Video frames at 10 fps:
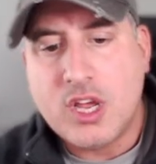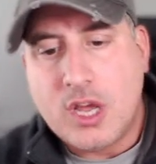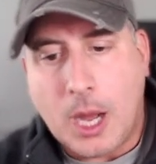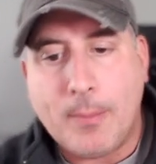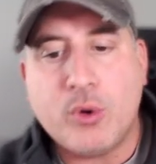
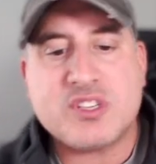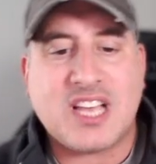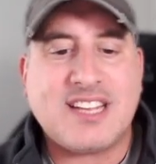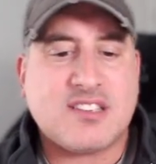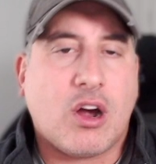Abu
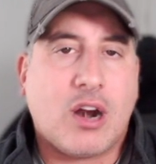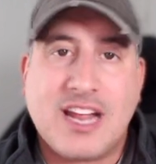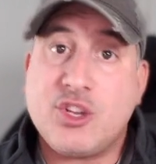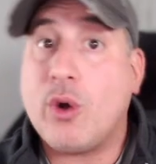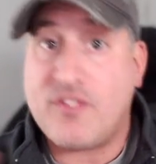Azaitar, I
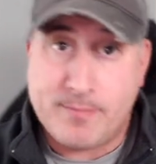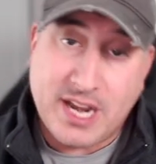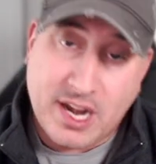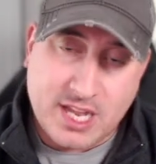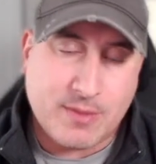do have a bet
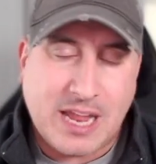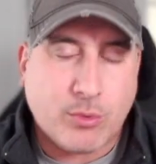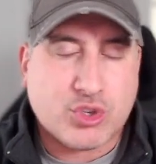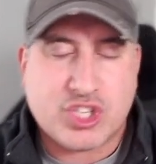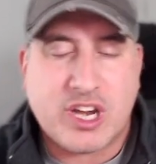on him, and I
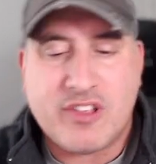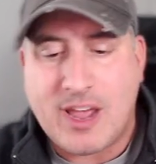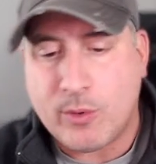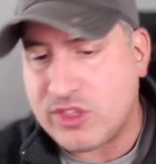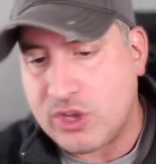will share that
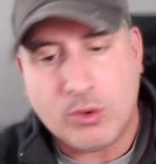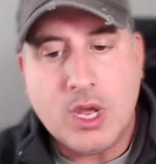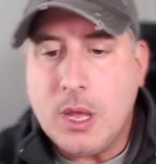with you.